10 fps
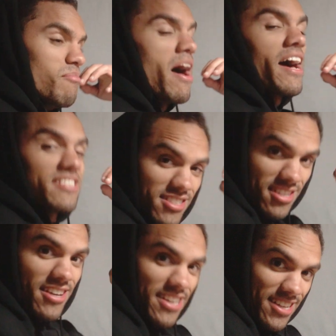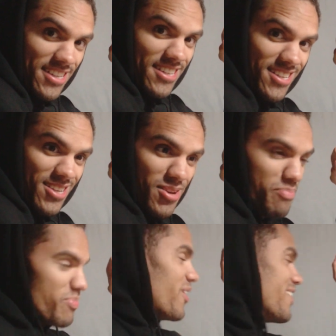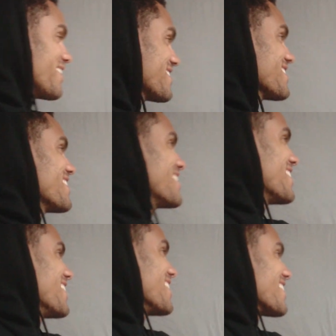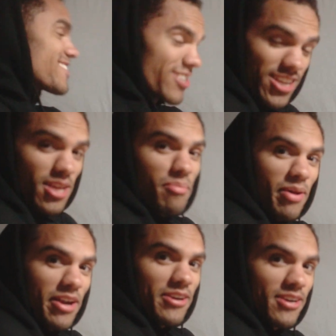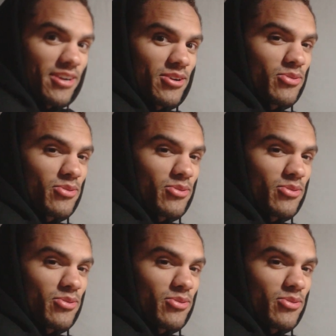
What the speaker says: Mess. But it's gonna get better.